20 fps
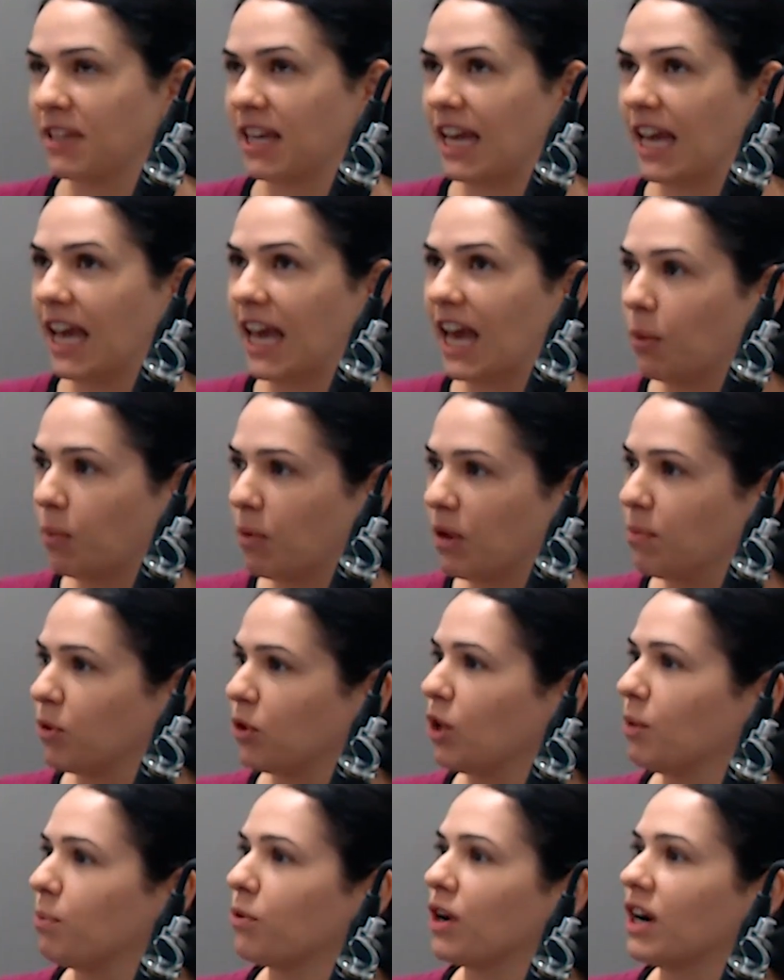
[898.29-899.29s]
how
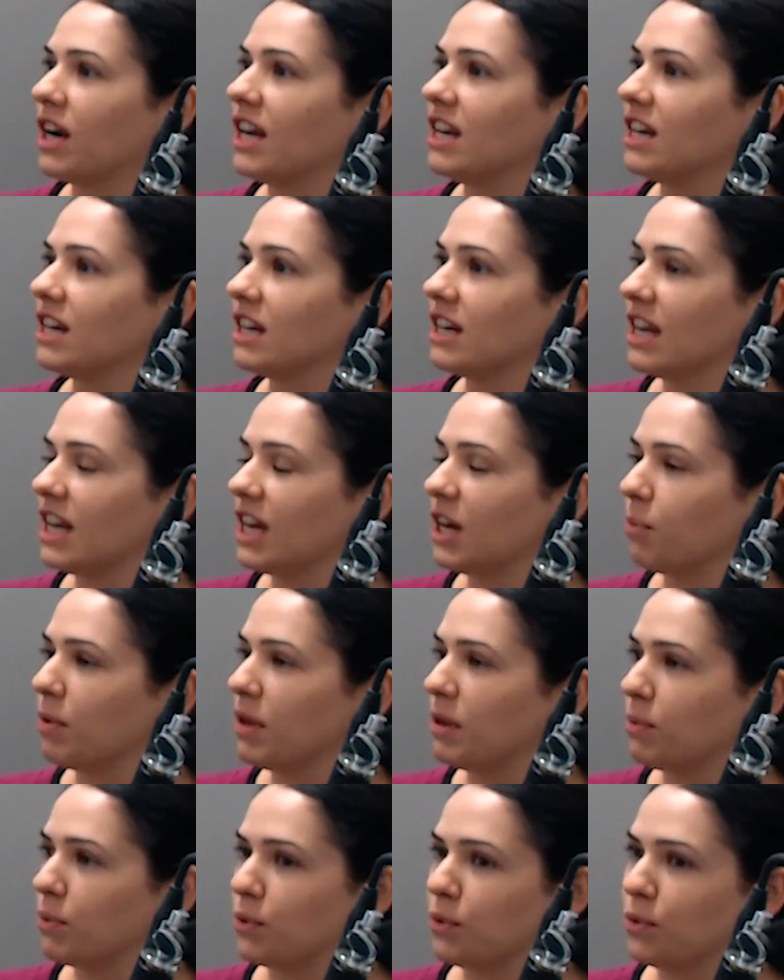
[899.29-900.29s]
people operate and how
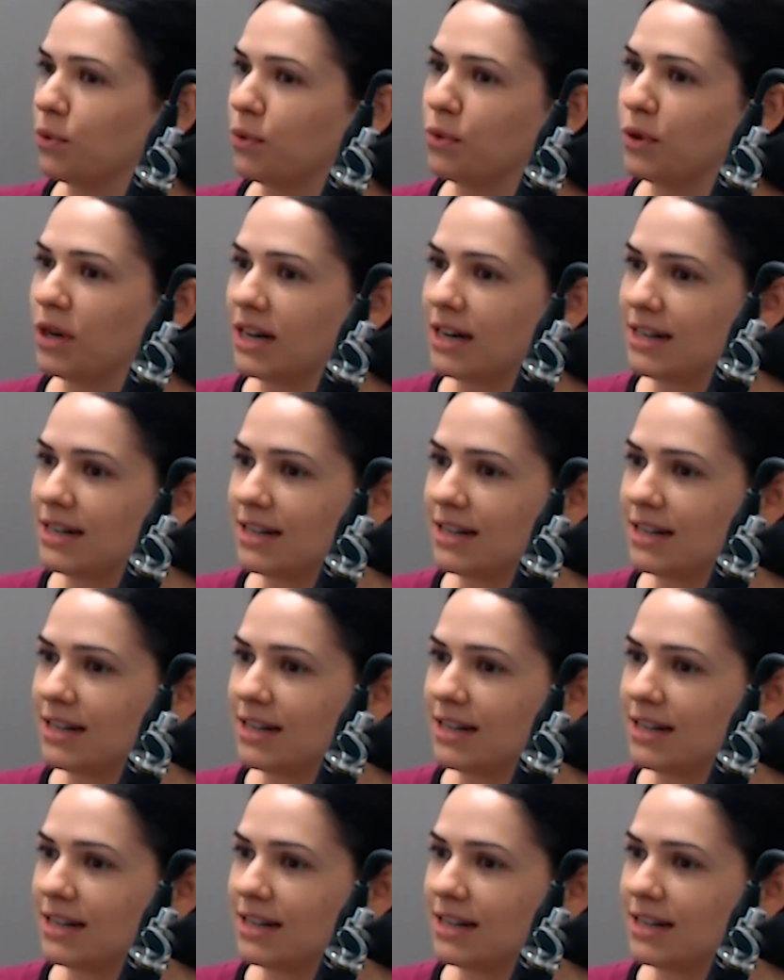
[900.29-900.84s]
people